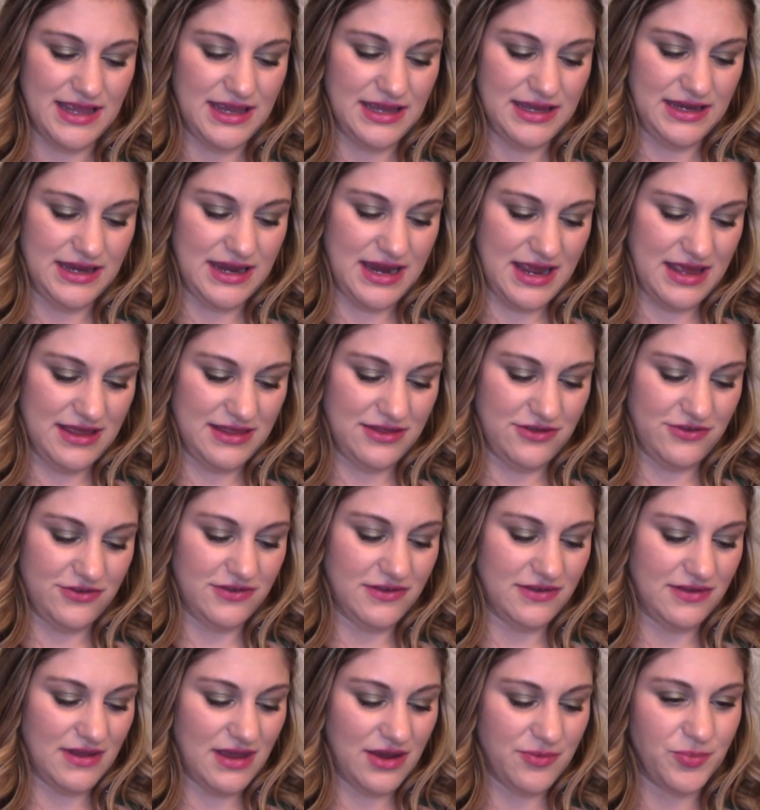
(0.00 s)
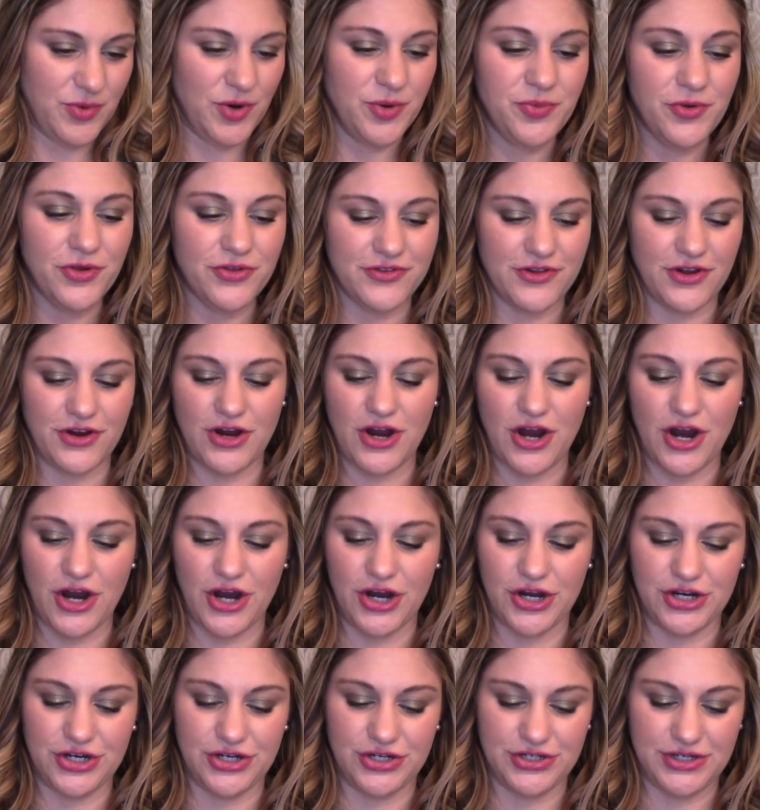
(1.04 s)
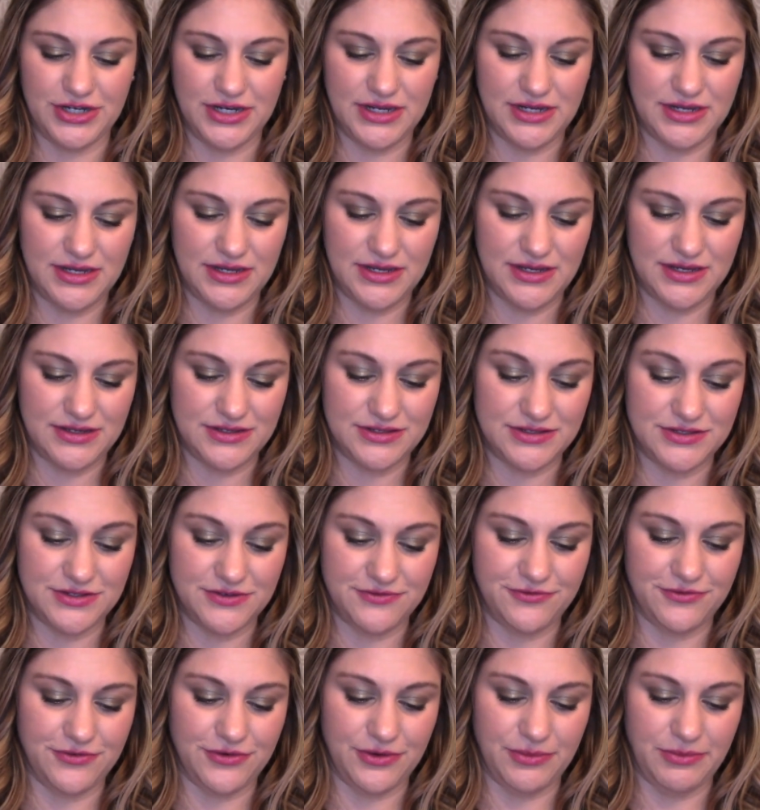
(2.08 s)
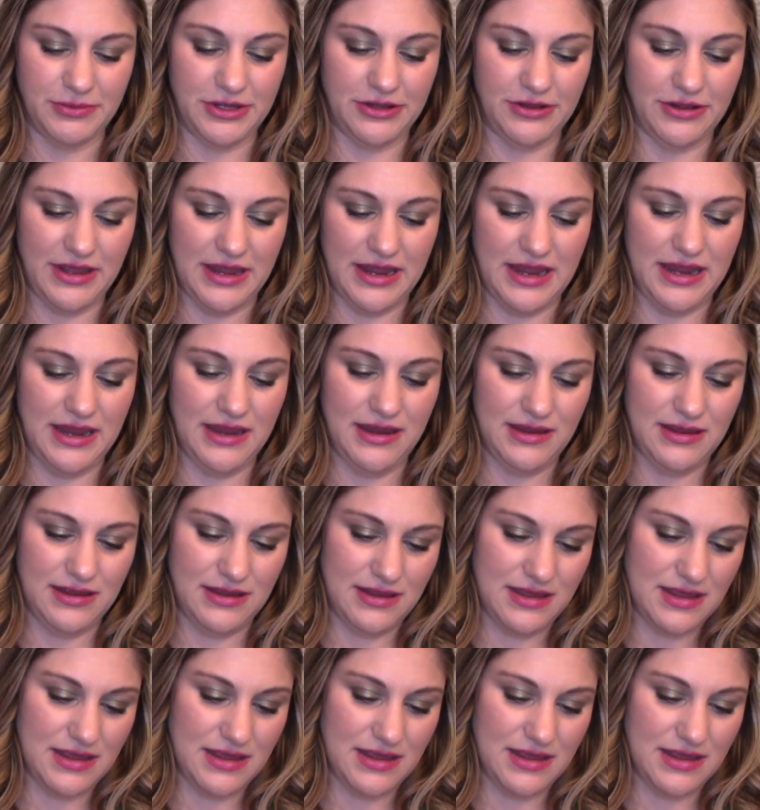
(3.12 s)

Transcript: yeah, this purples are hard to formulate,